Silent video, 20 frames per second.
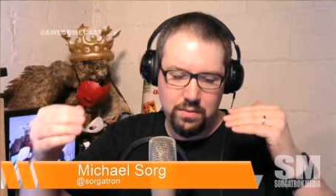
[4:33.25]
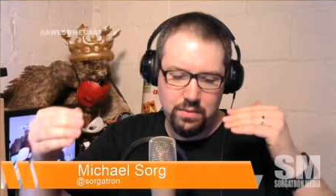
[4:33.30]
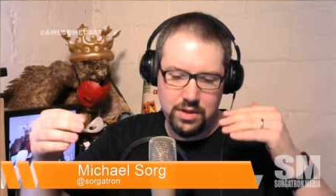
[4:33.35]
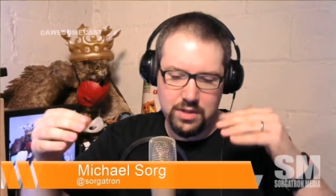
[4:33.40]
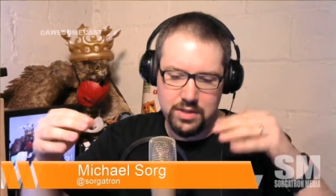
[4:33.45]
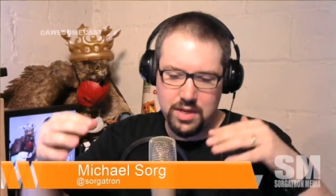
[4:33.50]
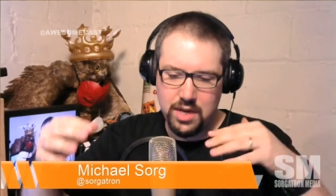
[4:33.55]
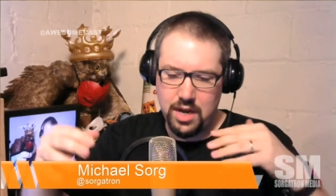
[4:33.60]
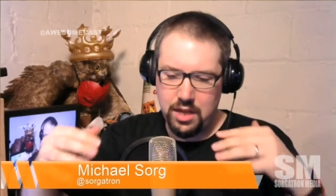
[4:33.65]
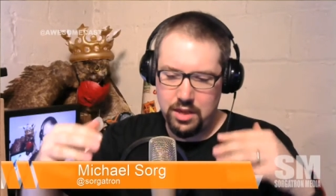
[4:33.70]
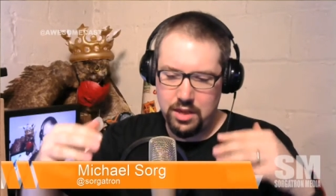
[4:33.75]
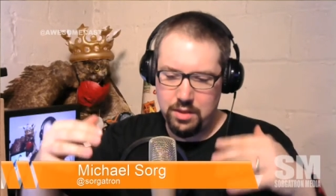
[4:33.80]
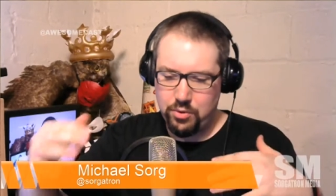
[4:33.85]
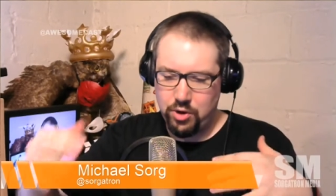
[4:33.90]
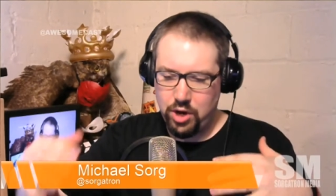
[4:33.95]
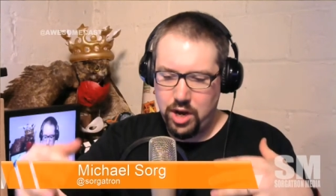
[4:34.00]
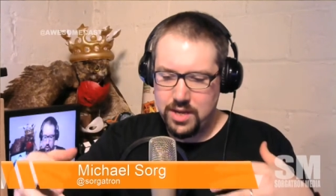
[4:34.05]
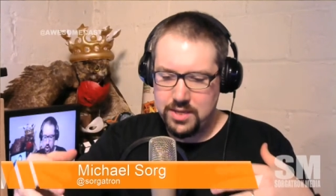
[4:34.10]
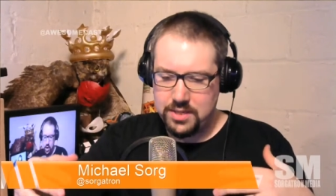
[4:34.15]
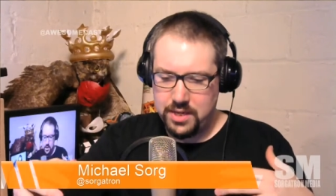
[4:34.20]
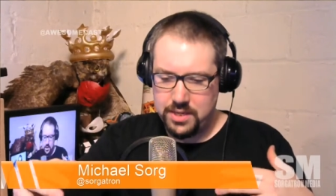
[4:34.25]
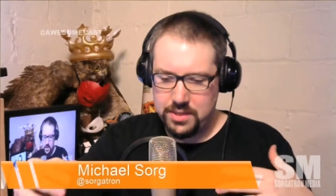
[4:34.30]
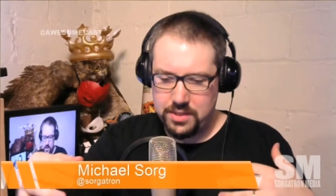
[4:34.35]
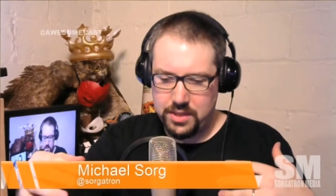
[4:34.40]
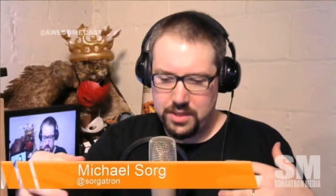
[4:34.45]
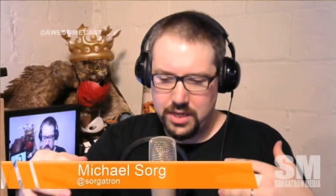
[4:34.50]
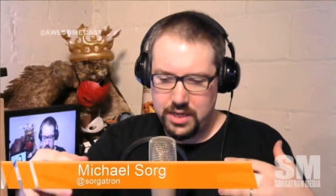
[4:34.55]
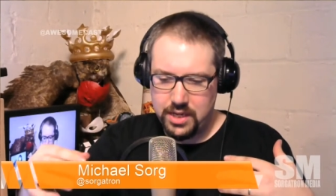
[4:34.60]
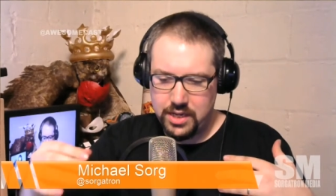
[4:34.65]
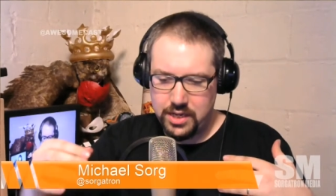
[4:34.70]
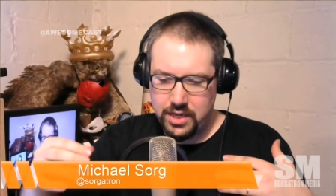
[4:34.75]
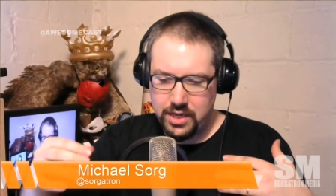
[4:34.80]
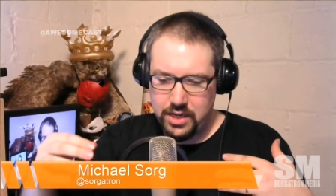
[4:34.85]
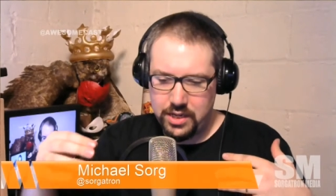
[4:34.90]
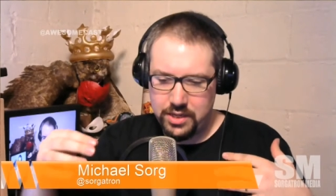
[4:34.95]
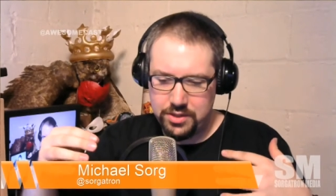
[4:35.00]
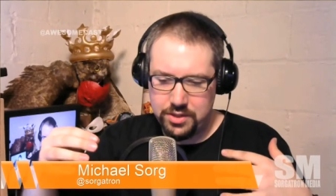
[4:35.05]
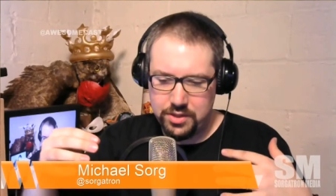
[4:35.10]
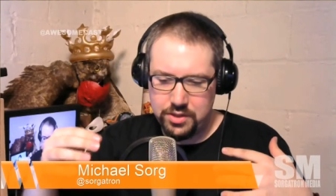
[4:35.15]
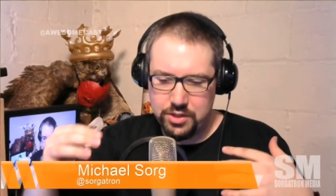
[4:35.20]
is kind of the process like?
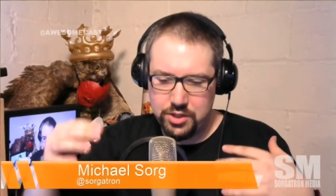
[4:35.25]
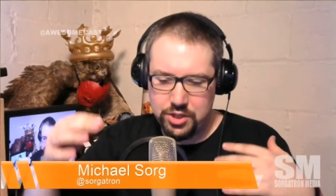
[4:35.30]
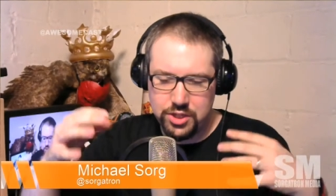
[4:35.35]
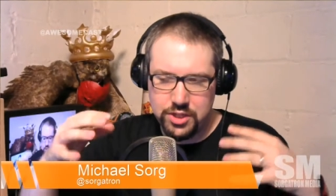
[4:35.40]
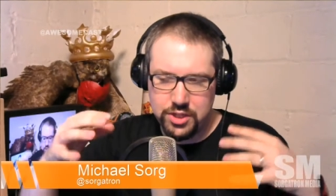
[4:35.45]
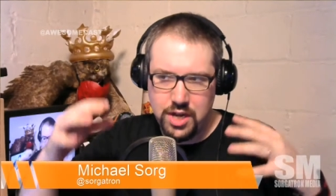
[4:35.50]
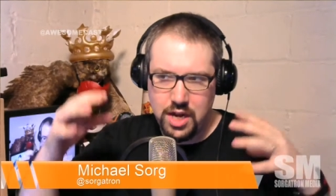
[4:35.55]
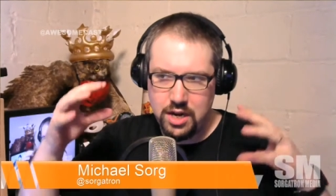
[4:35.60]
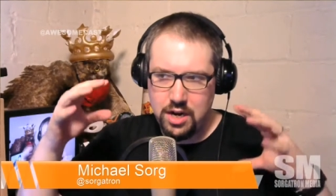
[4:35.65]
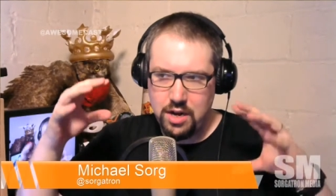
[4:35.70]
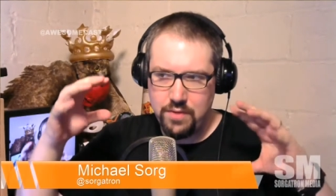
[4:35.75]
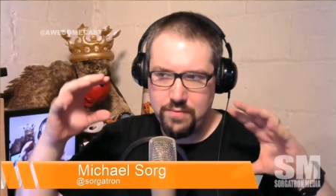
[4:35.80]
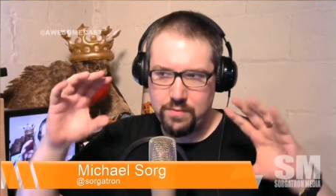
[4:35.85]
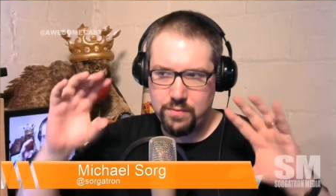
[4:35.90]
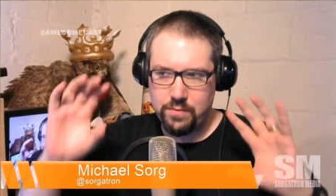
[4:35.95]
So there's just not enough